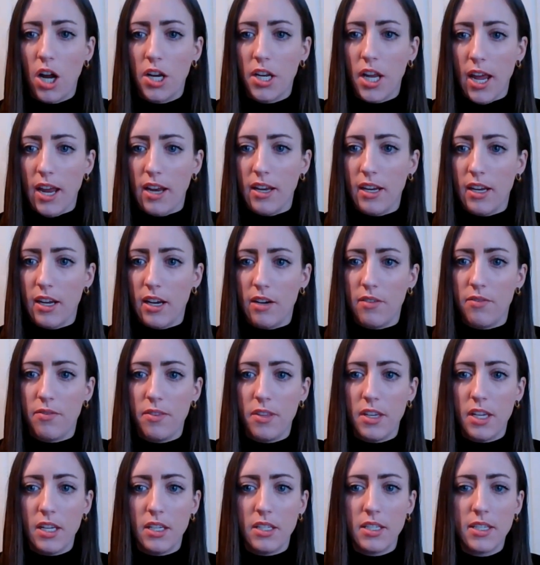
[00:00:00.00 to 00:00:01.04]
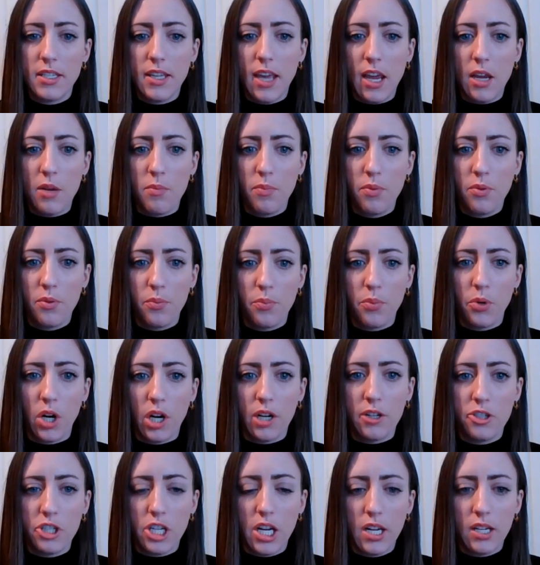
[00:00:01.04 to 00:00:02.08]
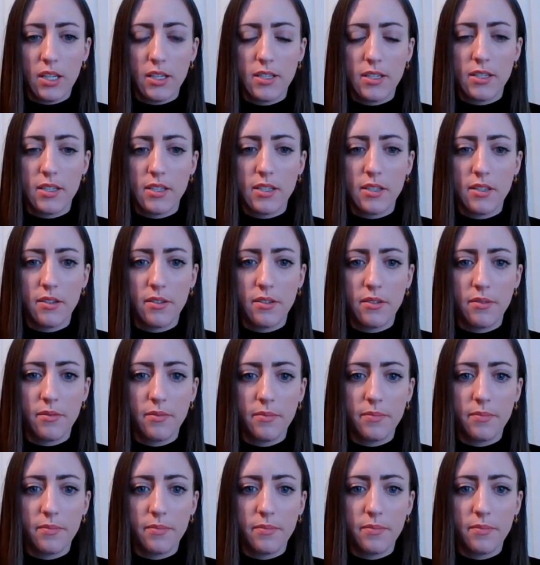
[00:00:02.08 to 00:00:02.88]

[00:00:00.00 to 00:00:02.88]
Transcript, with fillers: on any of the SCAPE projects?